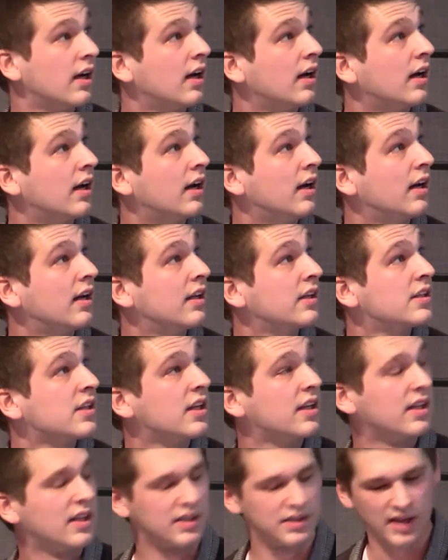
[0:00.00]
Uh,
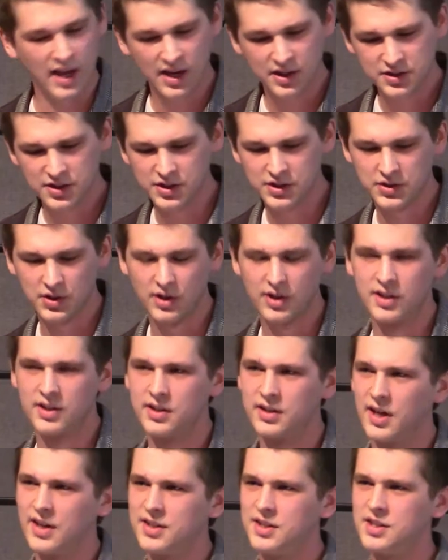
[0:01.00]
it actually started
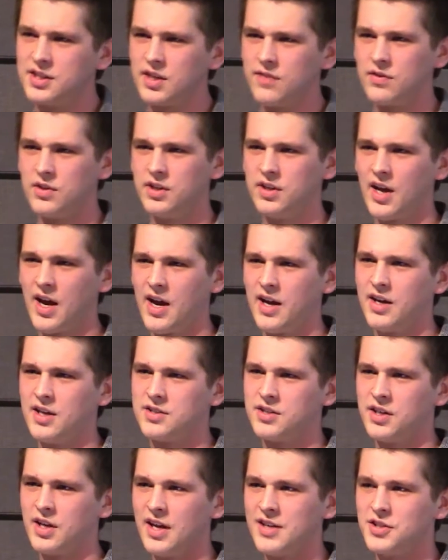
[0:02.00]
in 1979
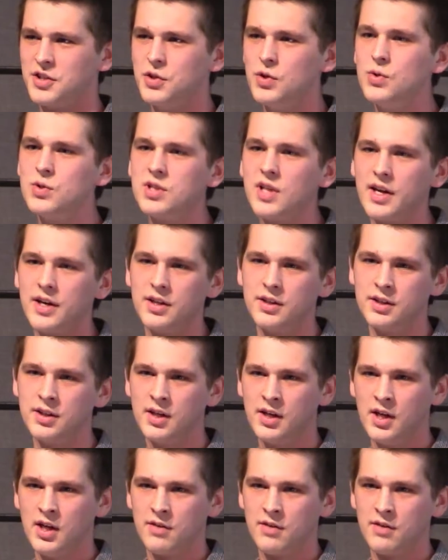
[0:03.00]
as a, as a newsletter